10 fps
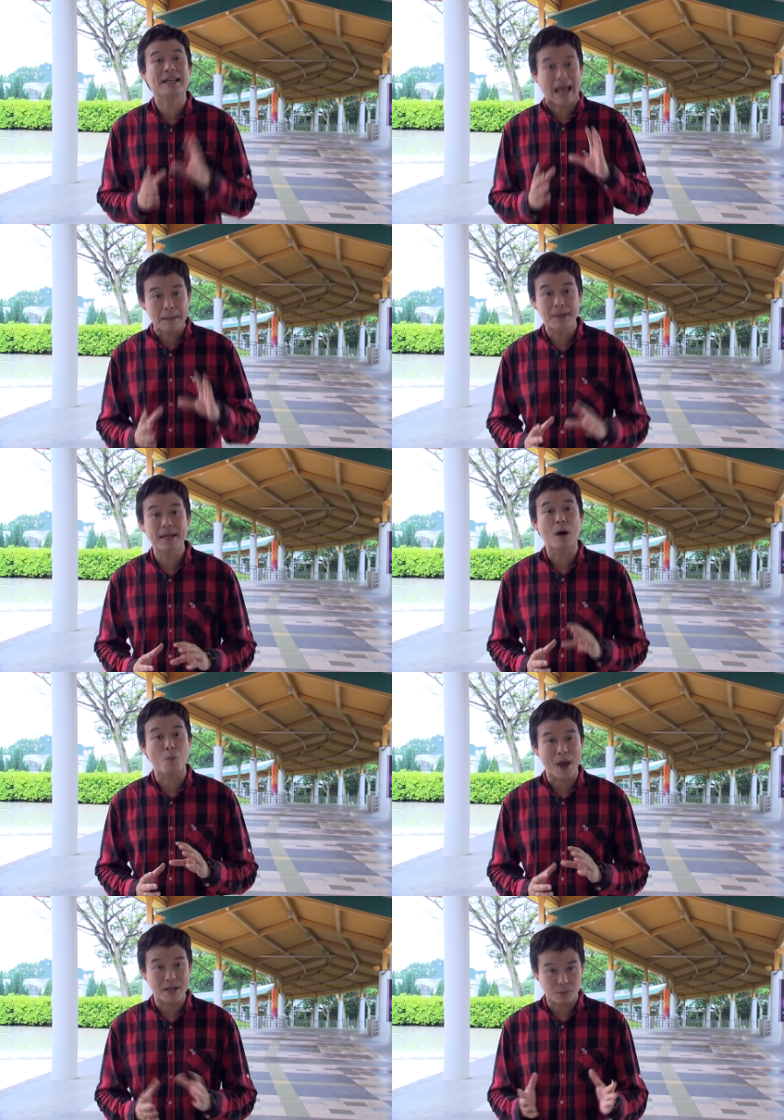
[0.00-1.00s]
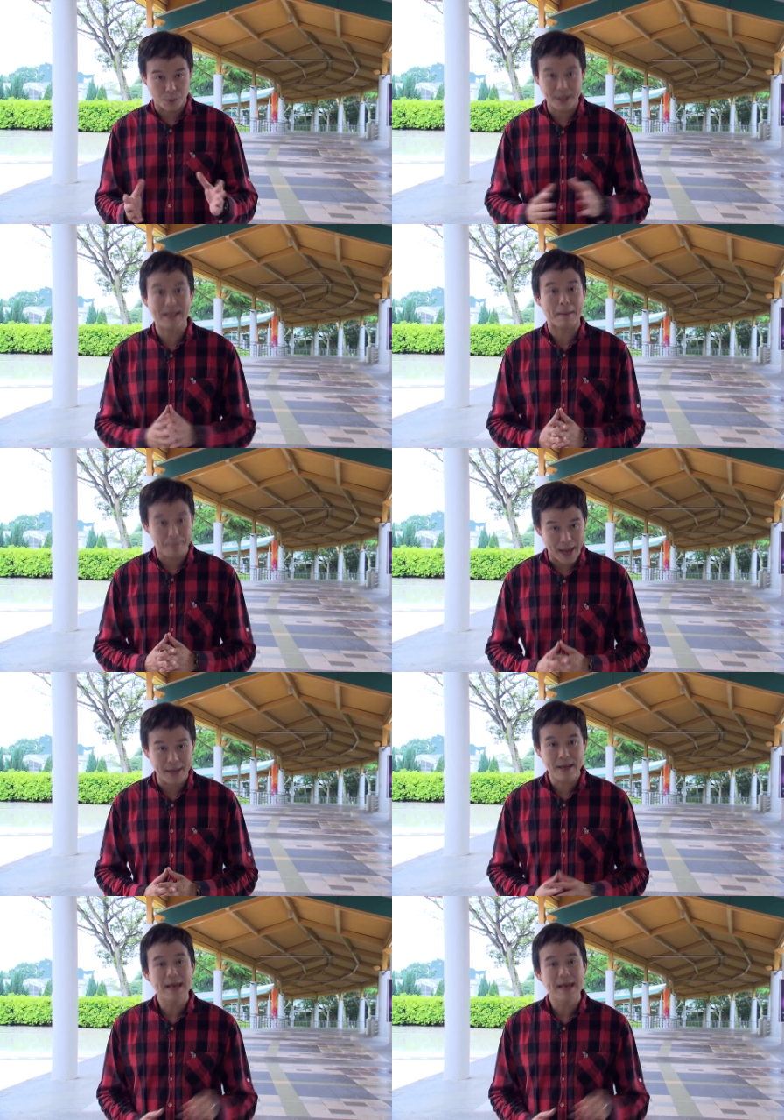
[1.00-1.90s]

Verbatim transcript: Gambling Awareness Week campaign,